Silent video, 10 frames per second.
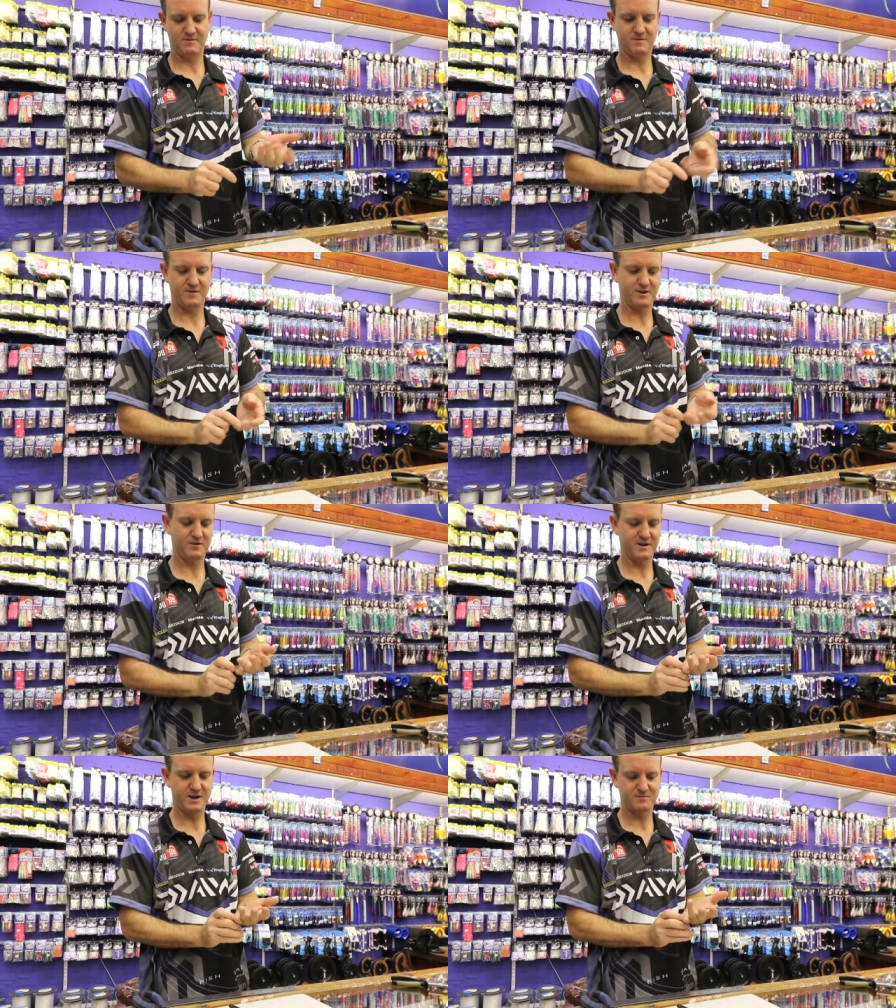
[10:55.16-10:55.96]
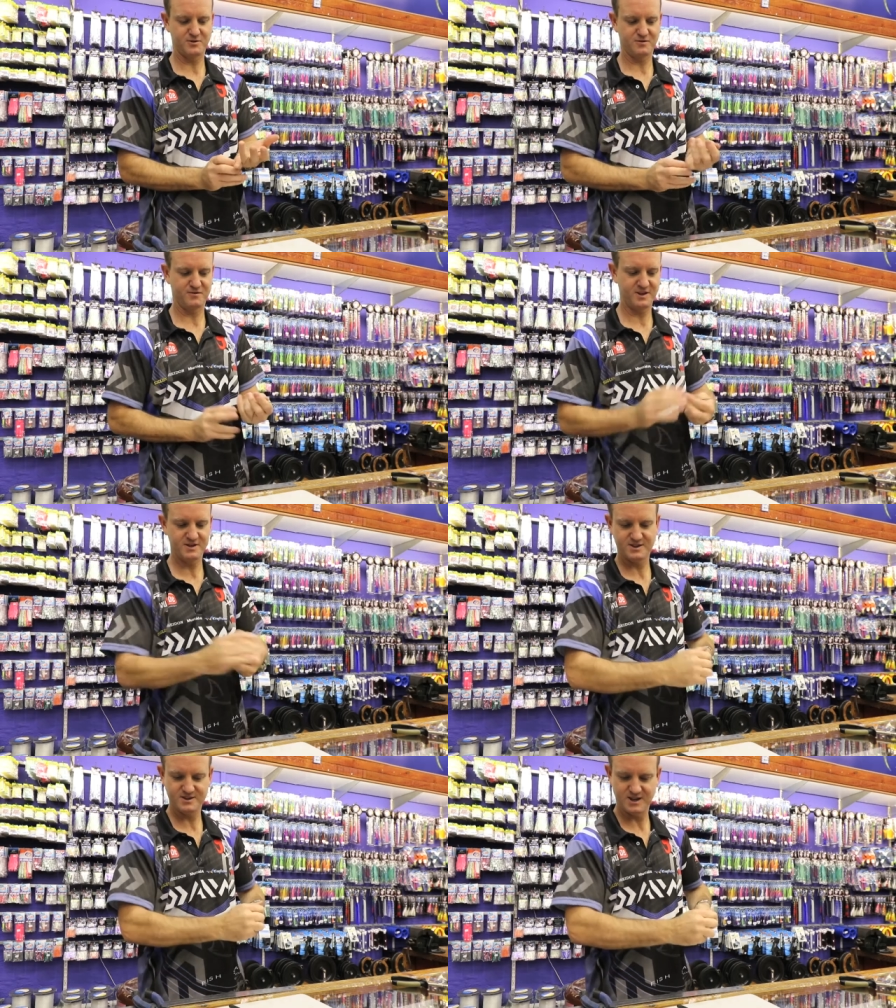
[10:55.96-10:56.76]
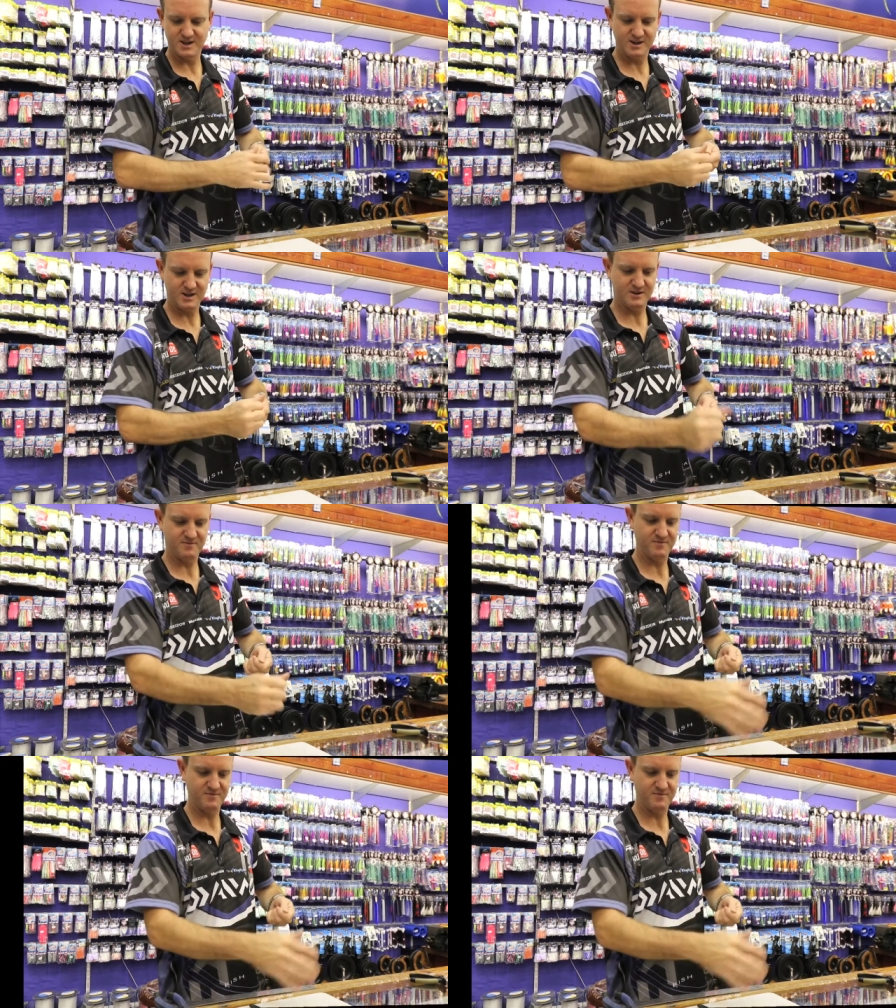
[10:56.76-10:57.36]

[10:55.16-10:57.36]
Figure of eight, put your fingers inside there,